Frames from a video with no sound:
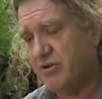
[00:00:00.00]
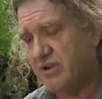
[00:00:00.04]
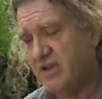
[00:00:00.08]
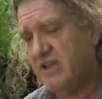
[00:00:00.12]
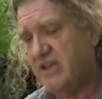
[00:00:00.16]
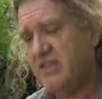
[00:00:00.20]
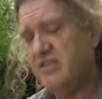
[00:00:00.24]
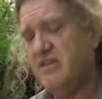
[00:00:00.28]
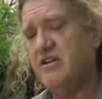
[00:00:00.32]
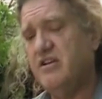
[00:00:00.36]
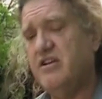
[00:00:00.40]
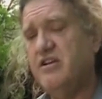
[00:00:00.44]

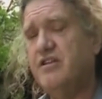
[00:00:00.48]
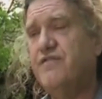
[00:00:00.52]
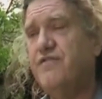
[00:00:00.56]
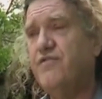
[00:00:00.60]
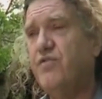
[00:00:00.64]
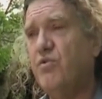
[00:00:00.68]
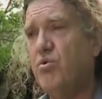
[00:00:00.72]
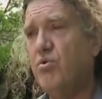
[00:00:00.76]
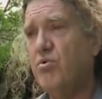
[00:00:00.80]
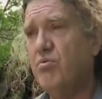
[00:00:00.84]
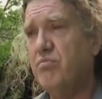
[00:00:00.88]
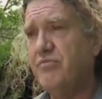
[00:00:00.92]
together it
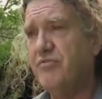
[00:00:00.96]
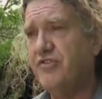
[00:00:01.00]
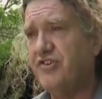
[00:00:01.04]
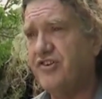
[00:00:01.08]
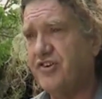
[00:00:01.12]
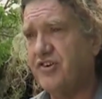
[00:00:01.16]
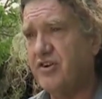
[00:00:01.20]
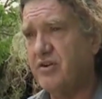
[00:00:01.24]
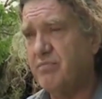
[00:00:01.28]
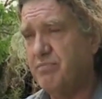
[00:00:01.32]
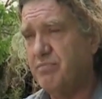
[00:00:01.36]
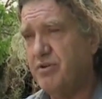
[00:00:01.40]

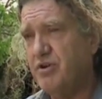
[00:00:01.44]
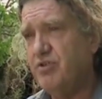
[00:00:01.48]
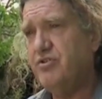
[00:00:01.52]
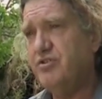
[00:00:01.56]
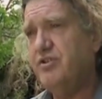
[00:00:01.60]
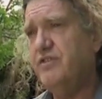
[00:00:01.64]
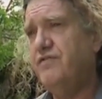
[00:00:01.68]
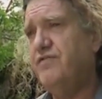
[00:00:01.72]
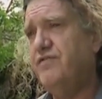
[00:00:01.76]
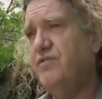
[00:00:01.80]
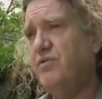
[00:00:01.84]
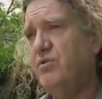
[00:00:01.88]
forms a
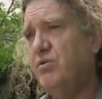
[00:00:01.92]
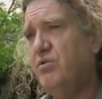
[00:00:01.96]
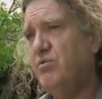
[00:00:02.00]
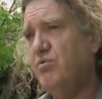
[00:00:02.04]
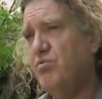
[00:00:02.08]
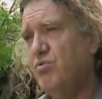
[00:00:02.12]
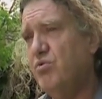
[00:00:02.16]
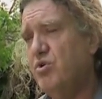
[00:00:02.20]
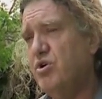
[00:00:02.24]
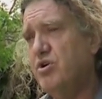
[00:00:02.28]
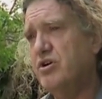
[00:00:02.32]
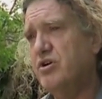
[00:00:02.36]
beautiful
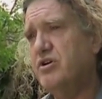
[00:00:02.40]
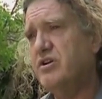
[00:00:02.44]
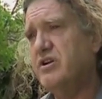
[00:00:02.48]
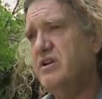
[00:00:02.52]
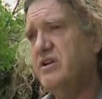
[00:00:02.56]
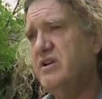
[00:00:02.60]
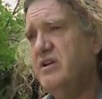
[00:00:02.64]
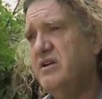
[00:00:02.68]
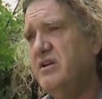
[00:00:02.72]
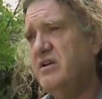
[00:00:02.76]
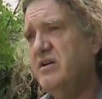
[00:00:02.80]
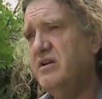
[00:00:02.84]

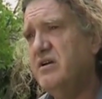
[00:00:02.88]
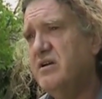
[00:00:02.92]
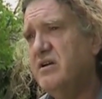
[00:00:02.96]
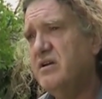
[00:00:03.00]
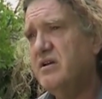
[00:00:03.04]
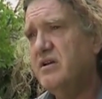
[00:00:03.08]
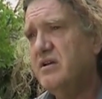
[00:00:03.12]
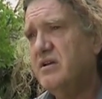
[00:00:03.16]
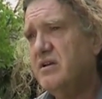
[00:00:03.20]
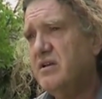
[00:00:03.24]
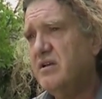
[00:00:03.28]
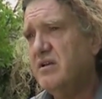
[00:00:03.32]
working
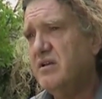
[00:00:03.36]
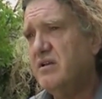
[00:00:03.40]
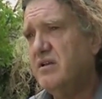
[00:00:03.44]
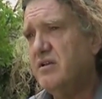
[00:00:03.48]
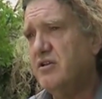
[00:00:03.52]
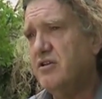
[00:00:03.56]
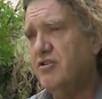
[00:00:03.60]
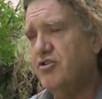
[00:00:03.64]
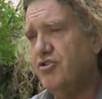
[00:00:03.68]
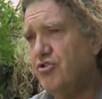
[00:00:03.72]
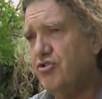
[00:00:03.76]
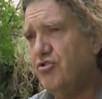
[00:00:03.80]

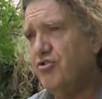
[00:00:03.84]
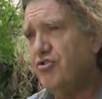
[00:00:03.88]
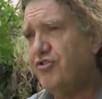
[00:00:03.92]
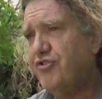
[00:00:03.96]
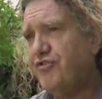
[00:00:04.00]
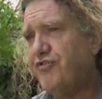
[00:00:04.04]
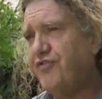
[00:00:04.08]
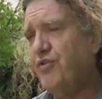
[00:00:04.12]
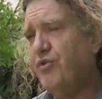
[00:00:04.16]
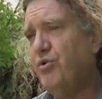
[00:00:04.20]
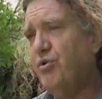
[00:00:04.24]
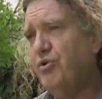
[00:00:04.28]

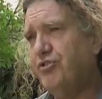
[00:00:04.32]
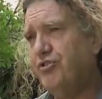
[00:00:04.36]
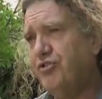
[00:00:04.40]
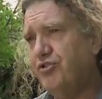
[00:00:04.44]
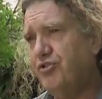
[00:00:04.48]
useful